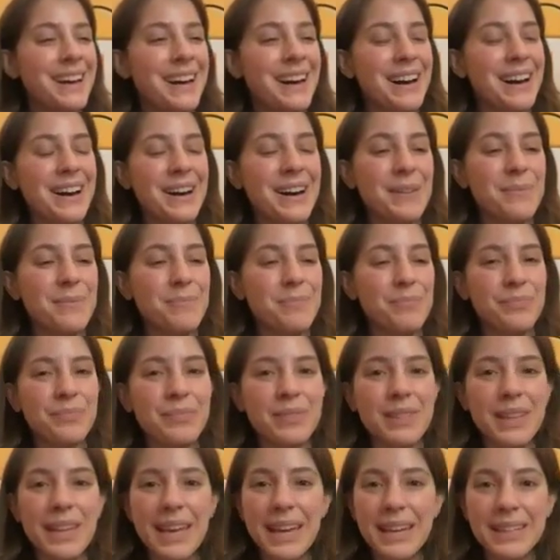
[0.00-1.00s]

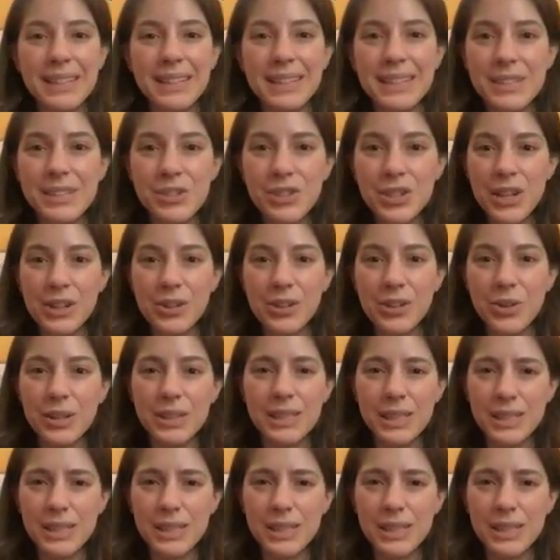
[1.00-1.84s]
And in general,